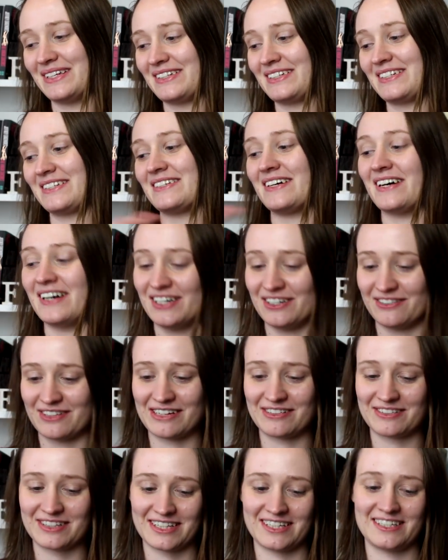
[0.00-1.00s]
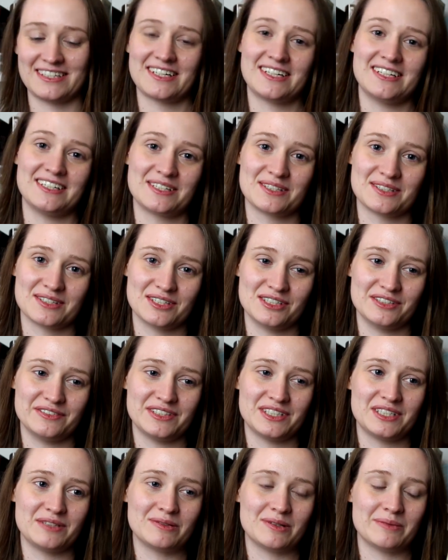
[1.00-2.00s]
desire for everything to kind of dissolve
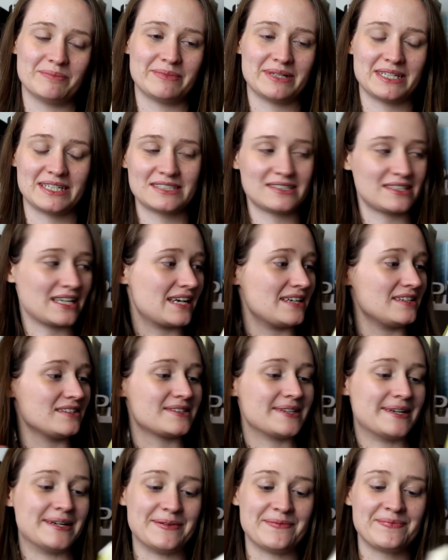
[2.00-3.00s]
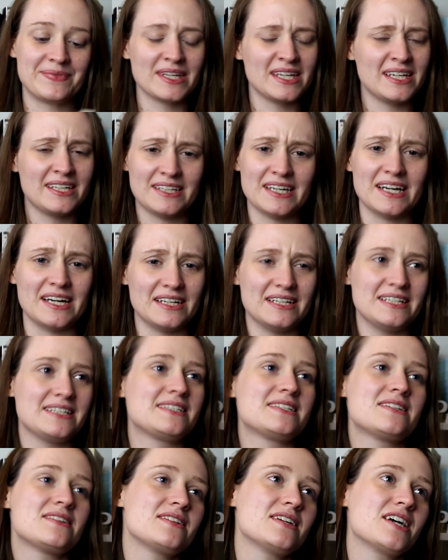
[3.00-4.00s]
into one big state. So yeah,
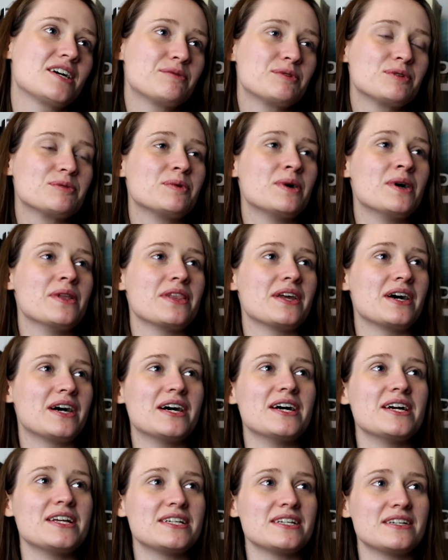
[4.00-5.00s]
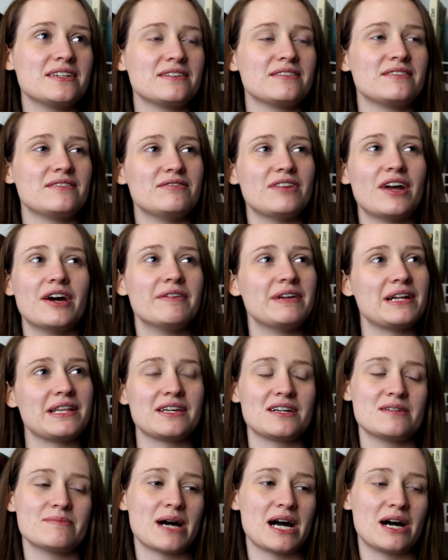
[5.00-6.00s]
Liechtenstein was one that I didn't know
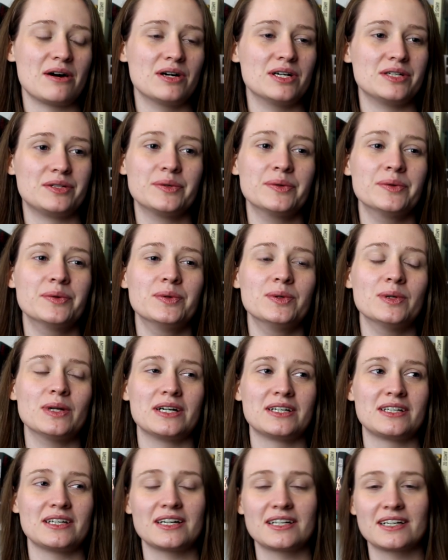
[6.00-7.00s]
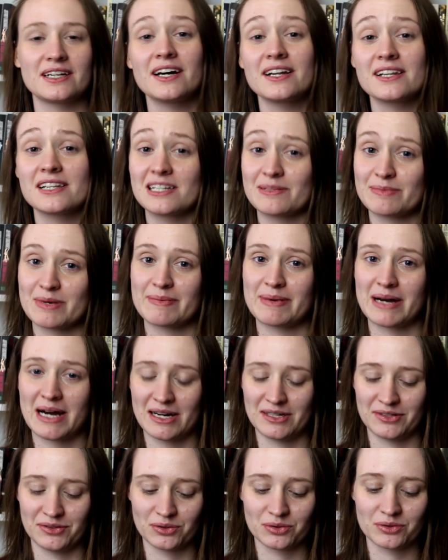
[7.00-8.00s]
anything about at all. I'd learned a little bit about
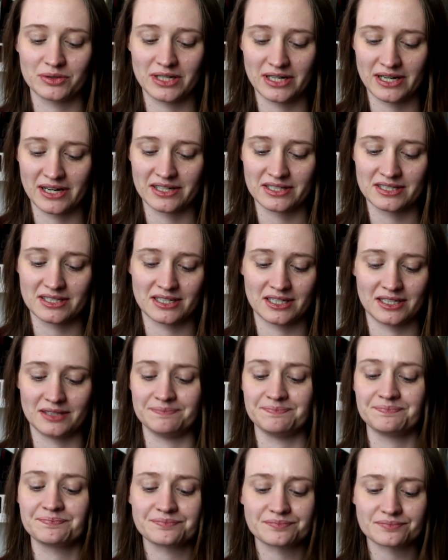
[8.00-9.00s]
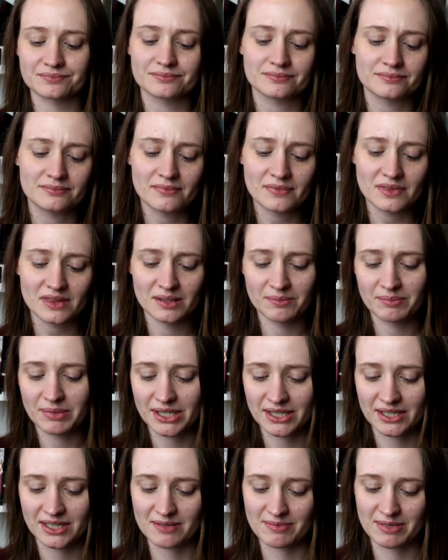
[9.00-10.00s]
Andorra last time,
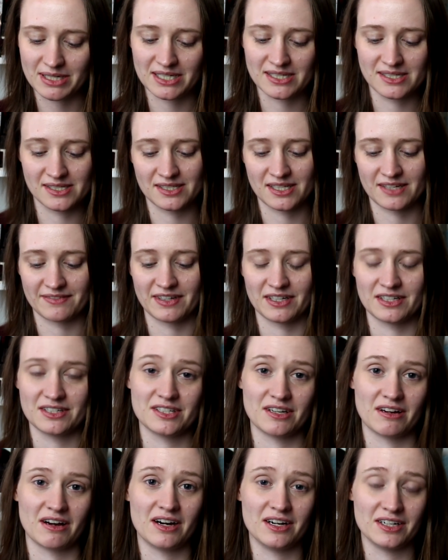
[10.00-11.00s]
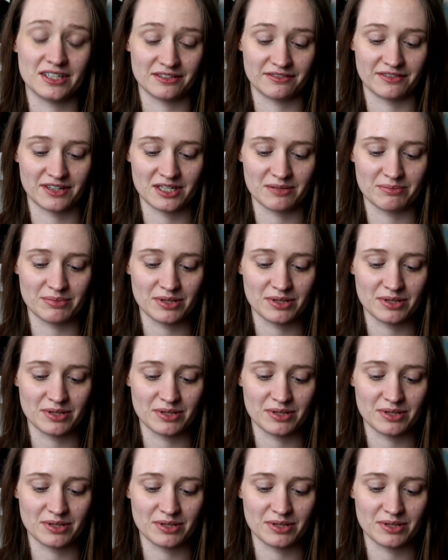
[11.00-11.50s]
purely because I found it so hard to find a